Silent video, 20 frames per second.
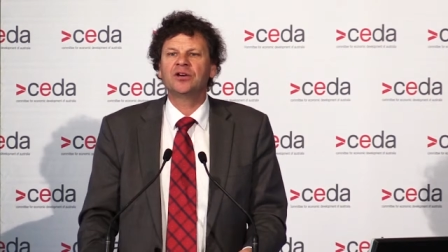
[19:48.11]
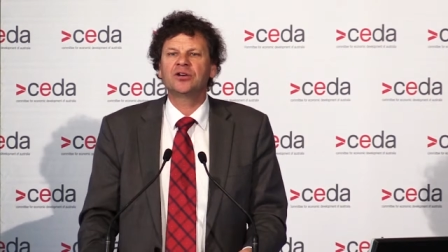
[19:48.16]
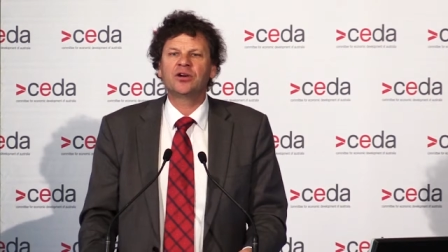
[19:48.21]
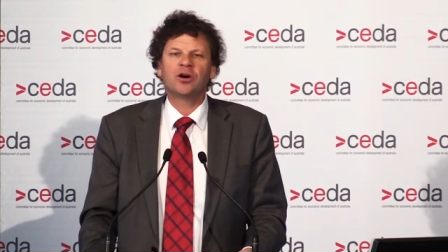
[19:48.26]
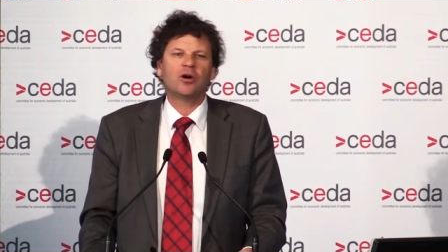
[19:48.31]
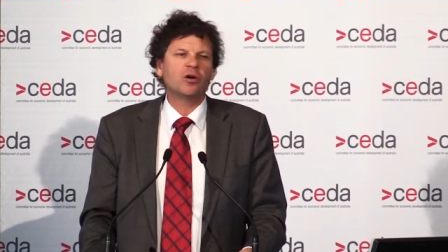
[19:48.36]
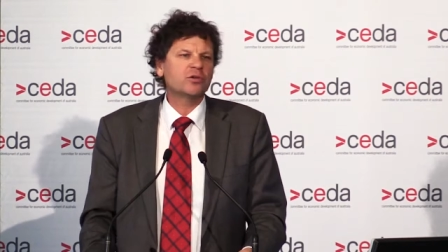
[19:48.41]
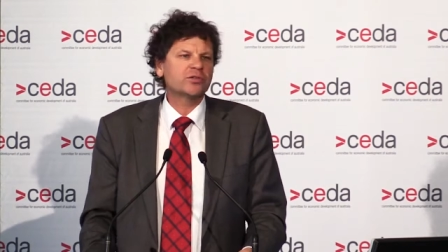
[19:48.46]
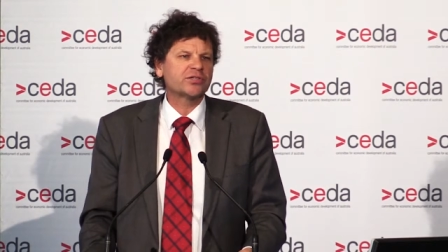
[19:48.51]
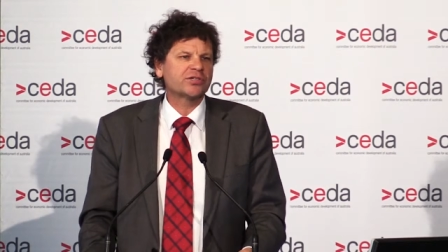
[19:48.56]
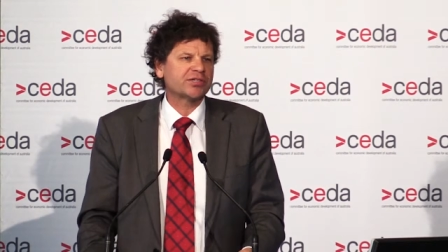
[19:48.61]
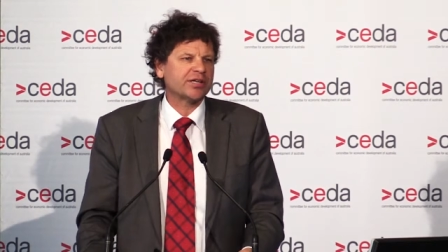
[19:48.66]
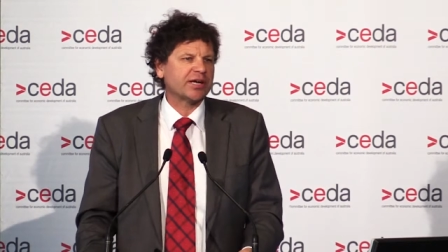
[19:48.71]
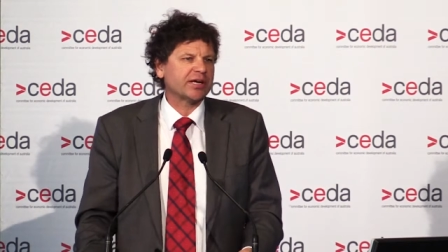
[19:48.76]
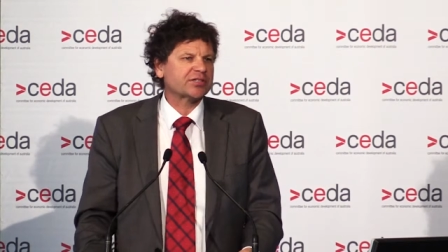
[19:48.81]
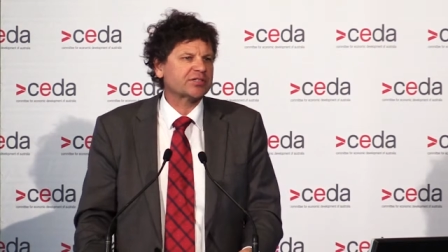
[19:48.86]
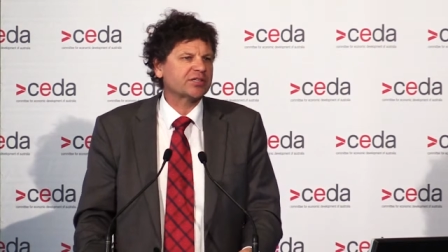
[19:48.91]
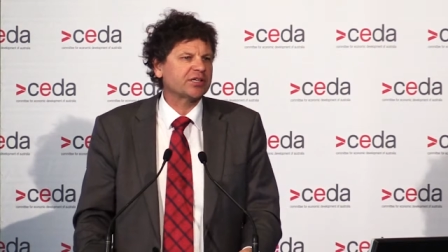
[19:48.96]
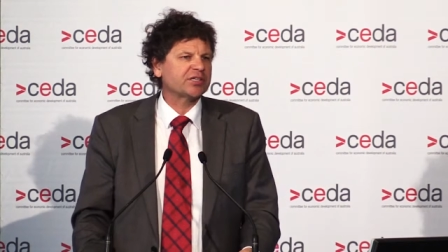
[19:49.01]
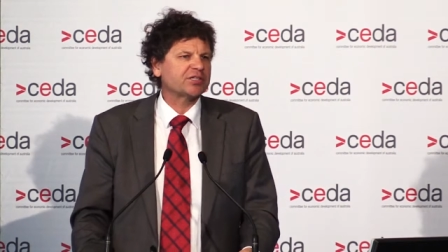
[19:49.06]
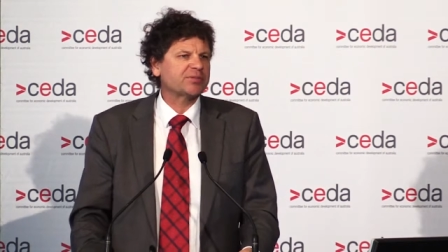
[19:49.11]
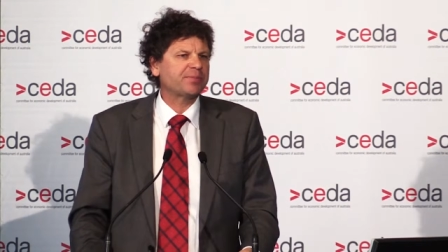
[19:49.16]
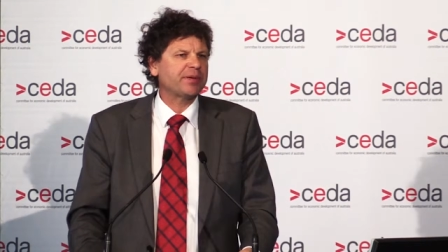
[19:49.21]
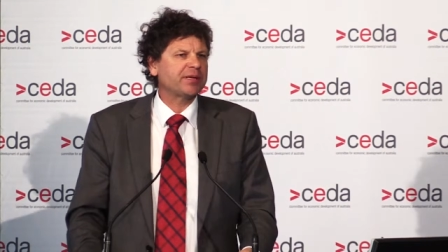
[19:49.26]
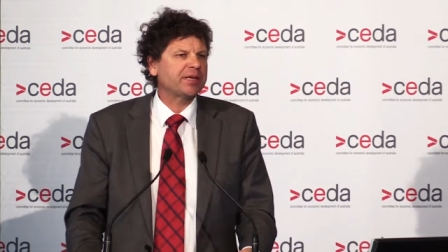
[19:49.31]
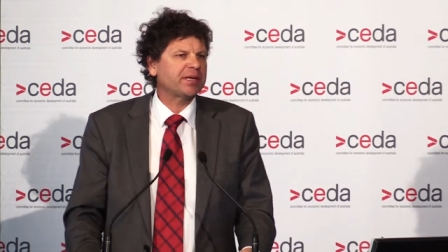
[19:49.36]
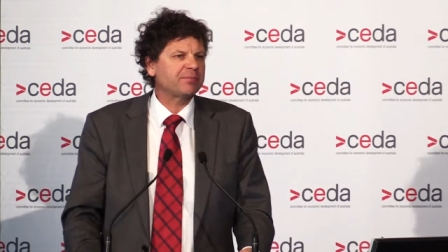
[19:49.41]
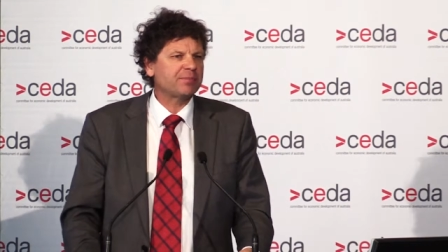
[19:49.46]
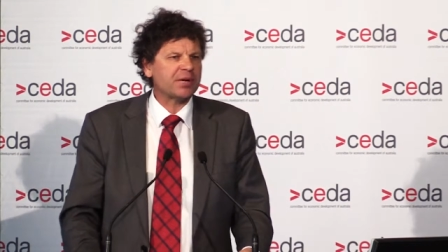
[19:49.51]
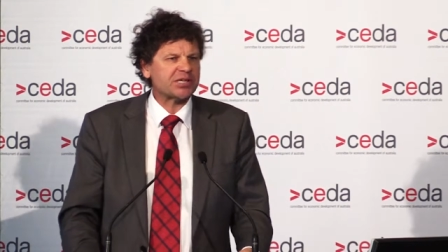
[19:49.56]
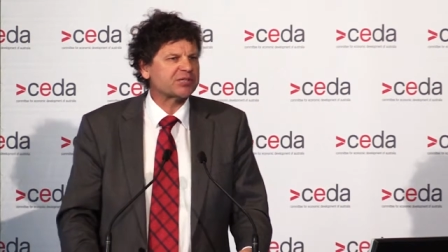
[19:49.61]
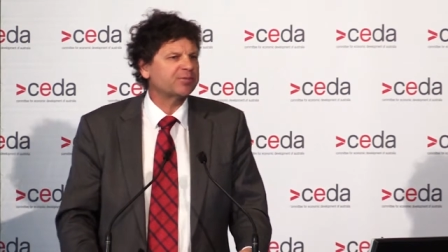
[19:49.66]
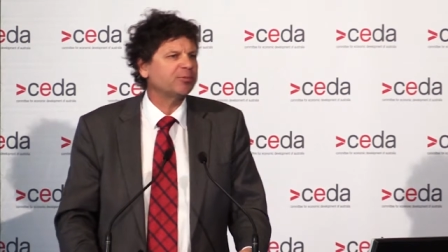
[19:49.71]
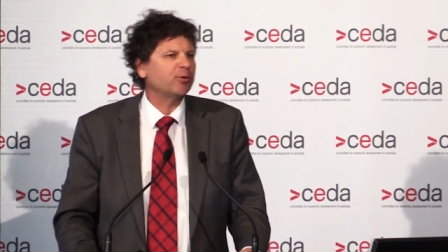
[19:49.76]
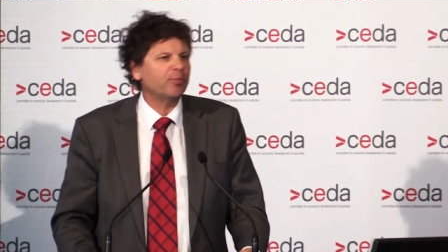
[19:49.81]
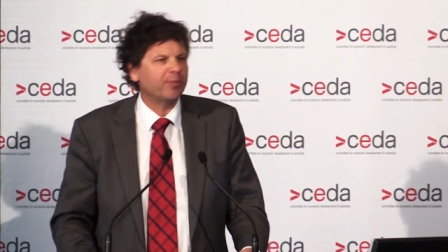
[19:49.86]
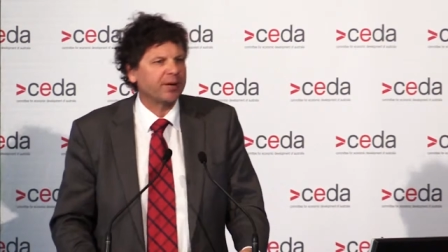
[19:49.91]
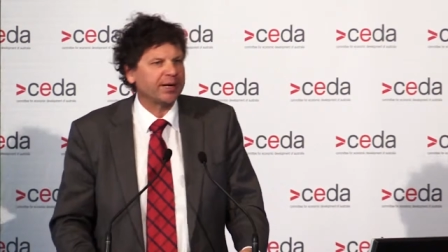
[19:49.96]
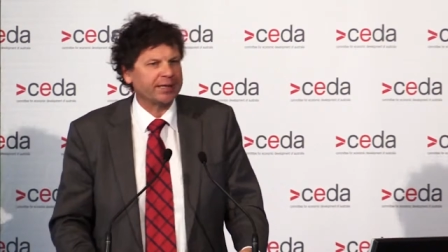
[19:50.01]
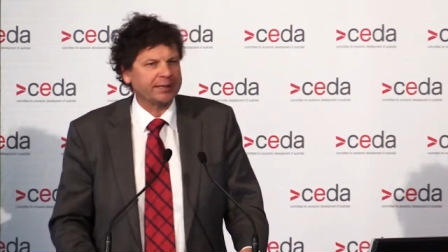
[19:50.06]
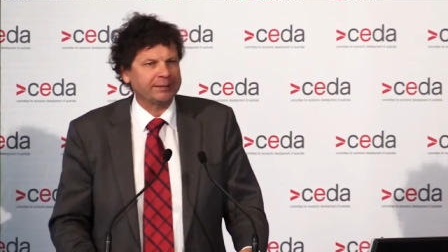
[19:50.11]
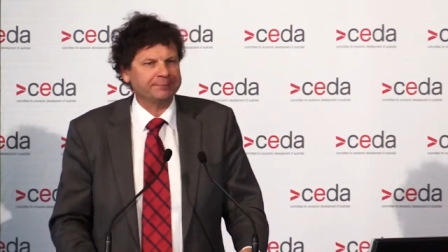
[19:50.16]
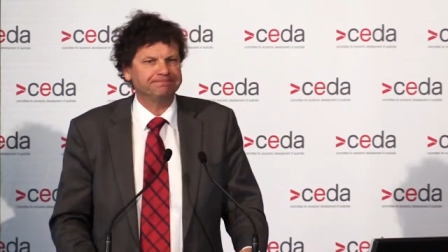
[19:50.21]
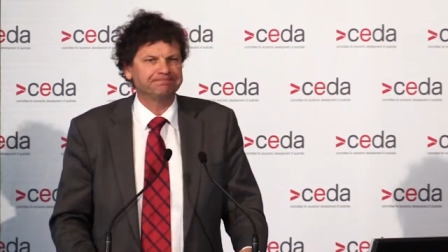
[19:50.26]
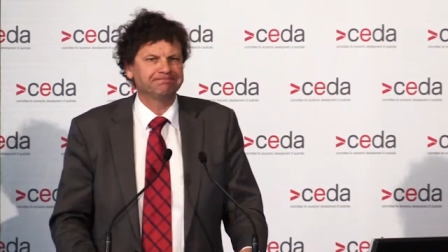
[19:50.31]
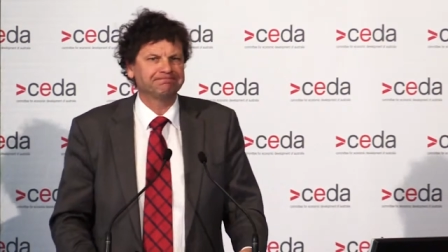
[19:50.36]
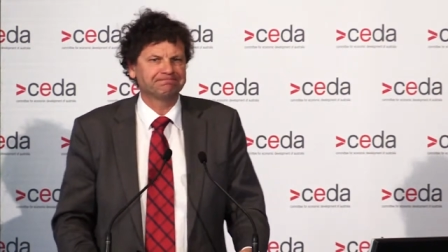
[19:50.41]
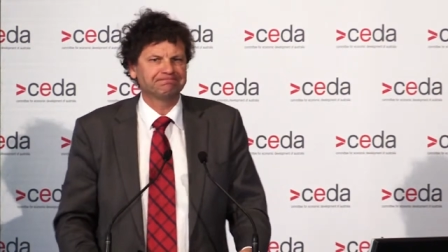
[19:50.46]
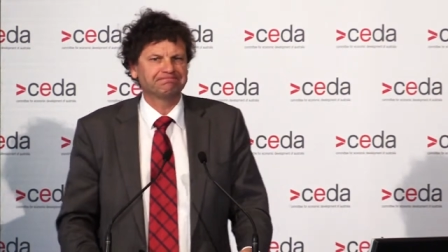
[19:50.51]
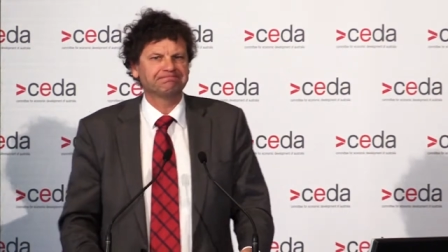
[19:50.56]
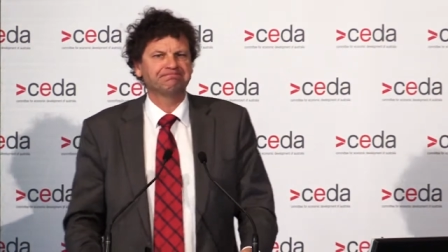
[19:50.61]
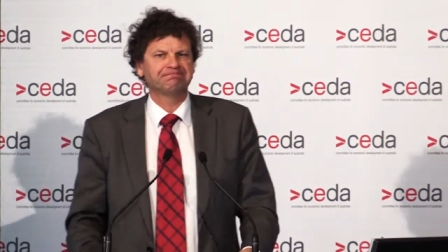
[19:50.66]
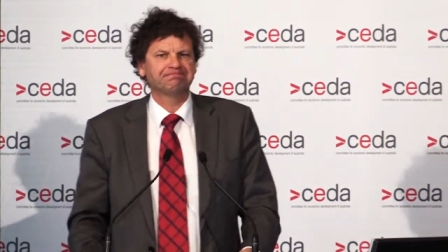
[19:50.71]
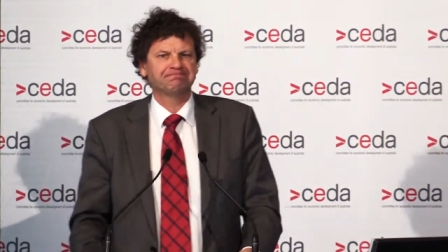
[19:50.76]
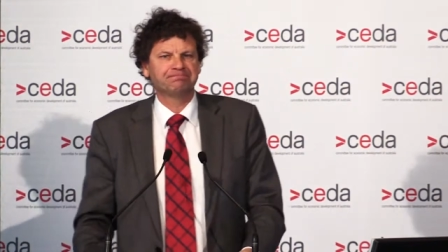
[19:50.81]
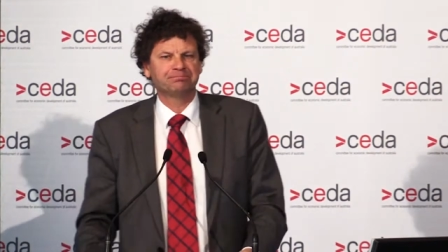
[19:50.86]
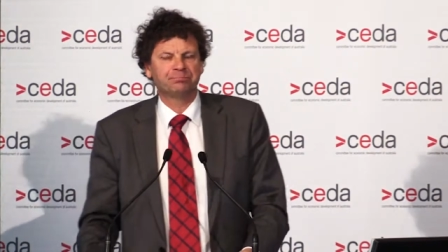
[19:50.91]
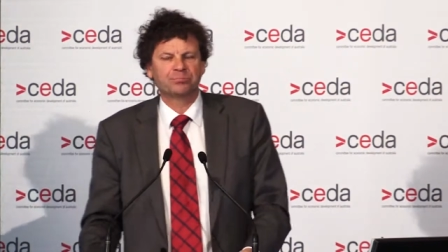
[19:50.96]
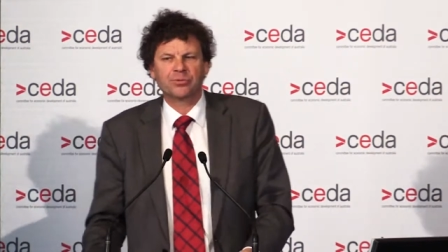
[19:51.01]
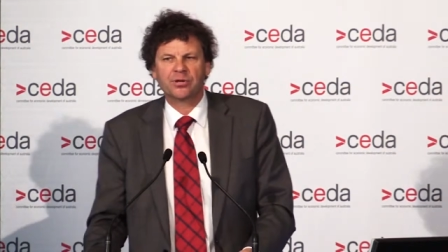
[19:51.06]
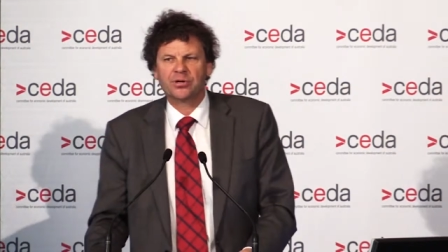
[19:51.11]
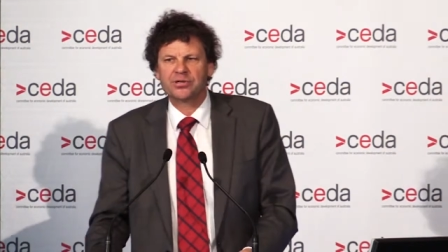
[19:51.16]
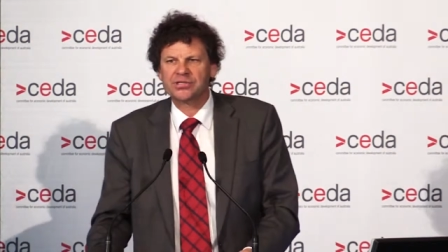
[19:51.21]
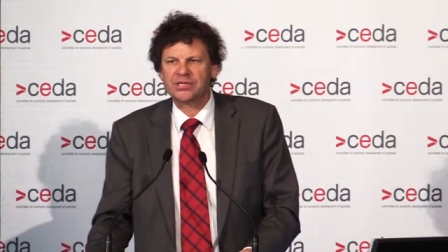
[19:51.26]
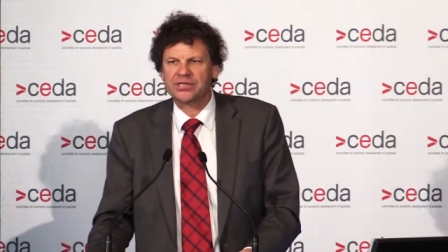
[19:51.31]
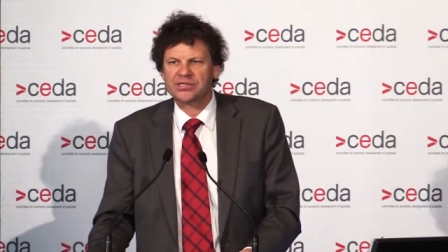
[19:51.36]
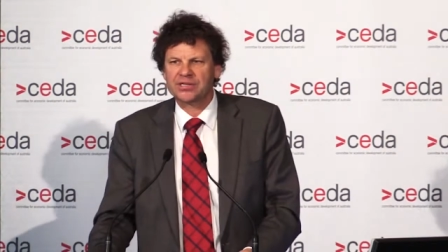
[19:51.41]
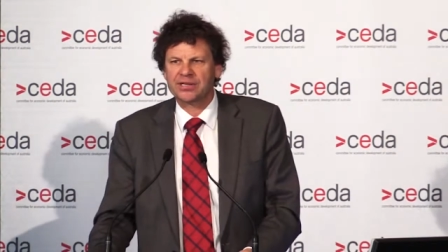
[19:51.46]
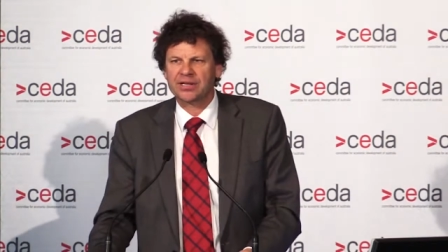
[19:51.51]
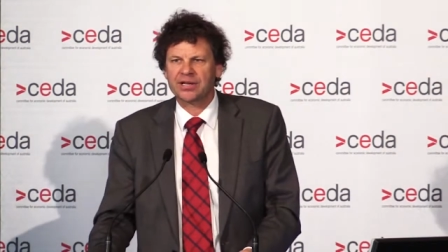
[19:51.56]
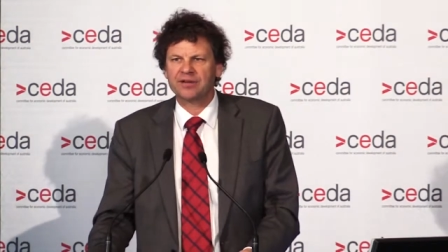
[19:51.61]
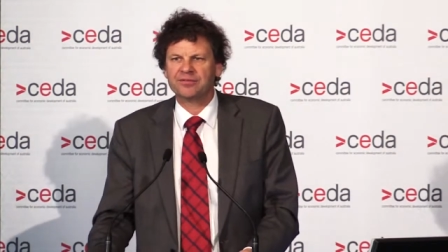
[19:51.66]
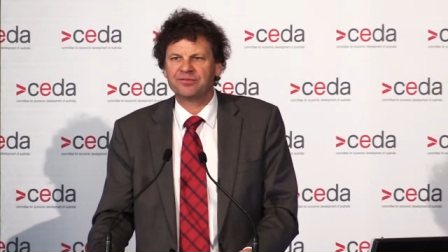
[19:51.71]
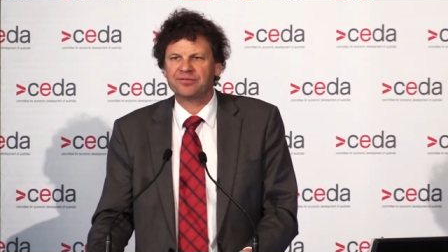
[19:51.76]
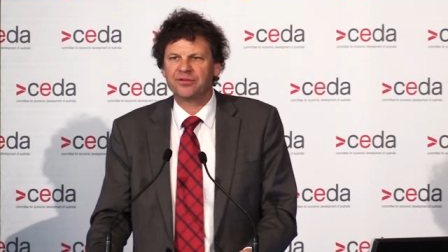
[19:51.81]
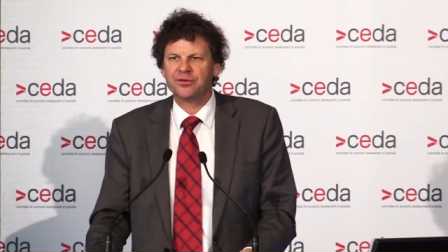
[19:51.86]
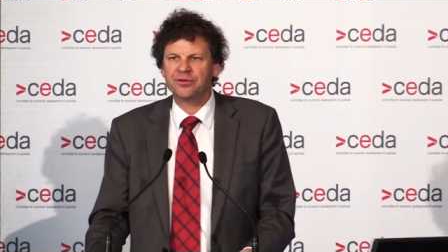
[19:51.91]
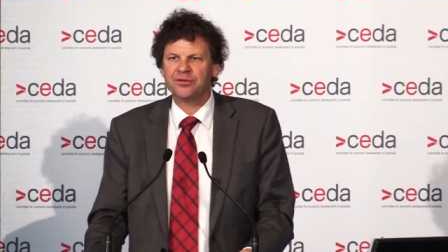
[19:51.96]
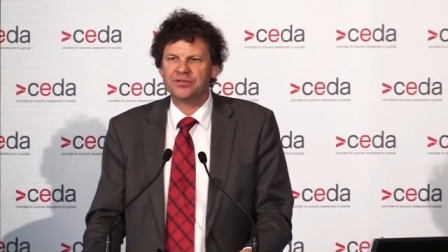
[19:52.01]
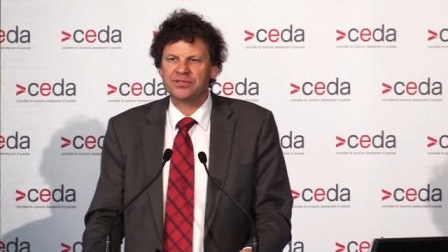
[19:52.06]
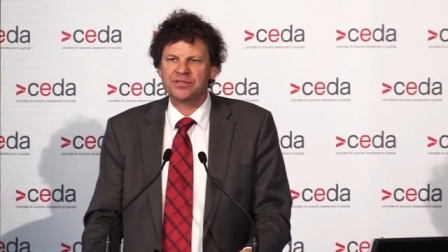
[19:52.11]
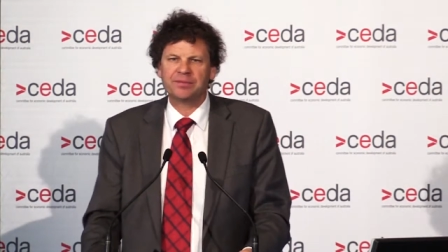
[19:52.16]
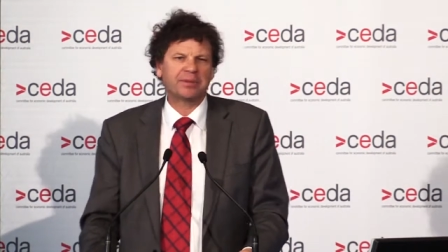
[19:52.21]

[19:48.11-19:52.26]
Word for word: Coles is actually spending much more money processing that food.